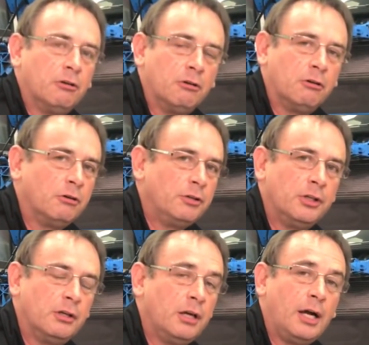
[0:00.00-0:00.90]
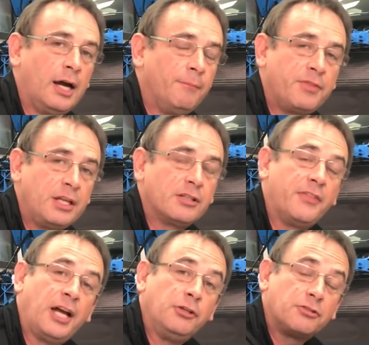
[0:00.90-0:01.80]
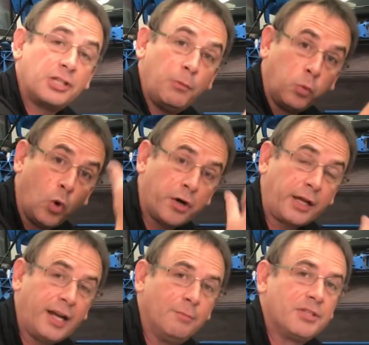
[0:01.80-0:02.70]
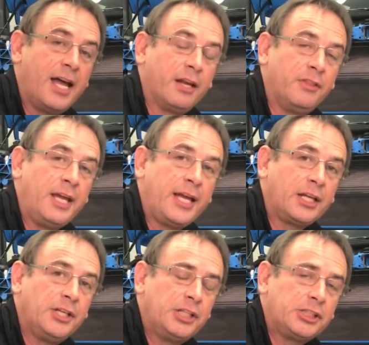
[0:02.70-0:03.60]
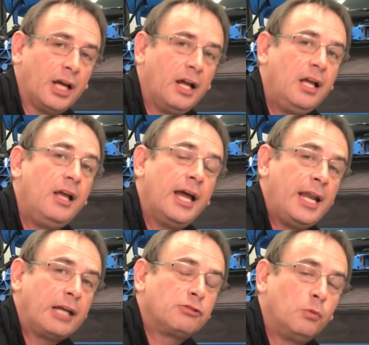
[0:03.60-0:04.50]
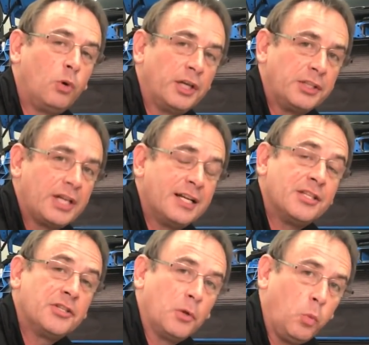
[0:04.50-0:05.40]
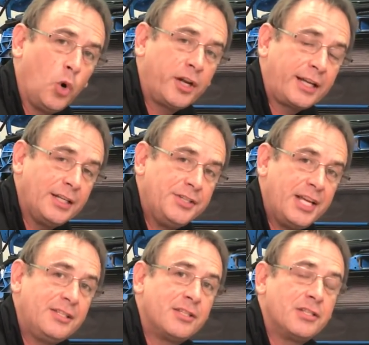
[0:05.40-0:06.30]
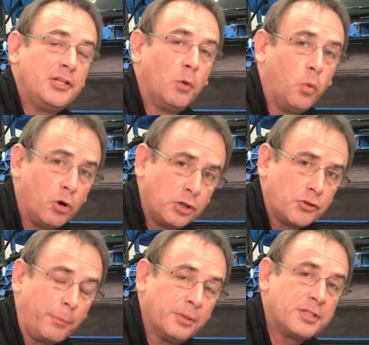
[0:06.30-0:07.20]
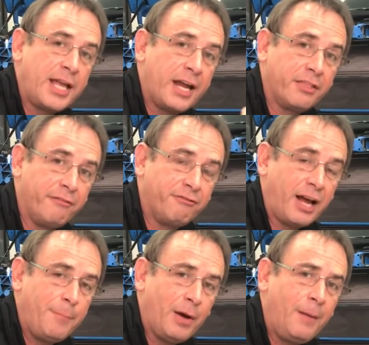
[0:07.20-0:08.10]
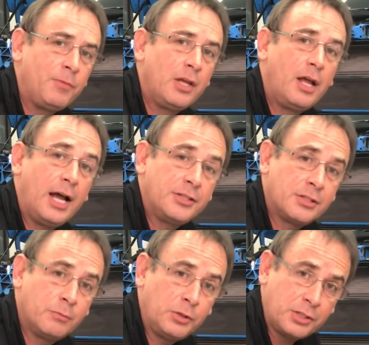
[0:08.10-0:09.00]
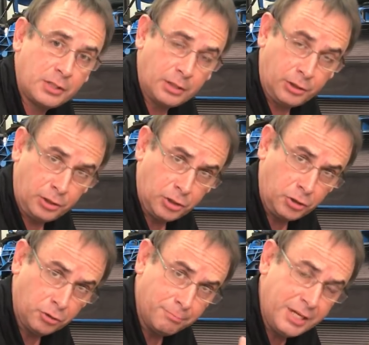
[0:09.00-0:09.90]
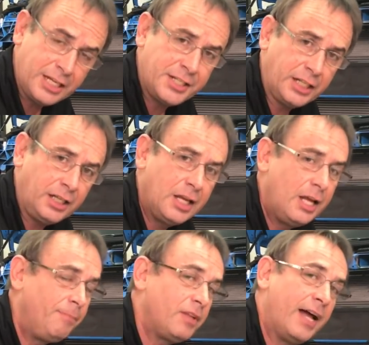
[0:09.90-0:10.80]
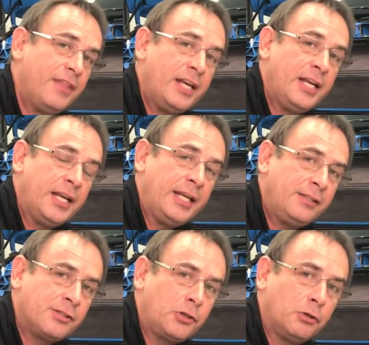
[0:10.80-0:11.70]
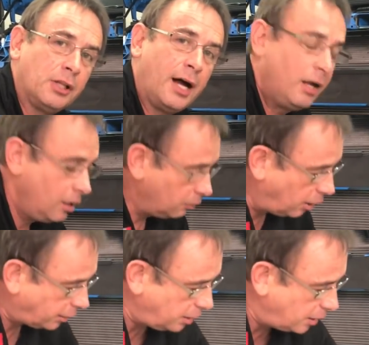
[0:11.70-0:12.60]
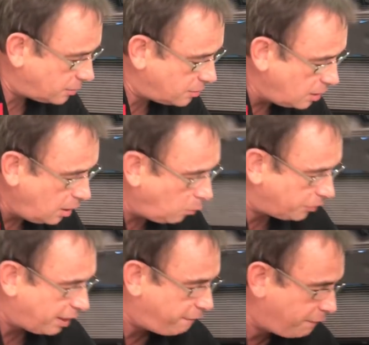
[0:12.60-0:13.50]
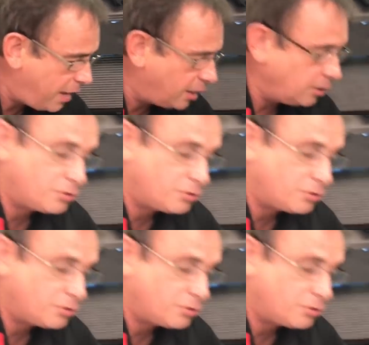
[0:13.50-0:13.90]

or your things like that, you'll see water comes out of the air conditioner. And actually what it does is the water condenses into water droplets out of the vapor, which is the humidity. And then in an intercooler like this, what they found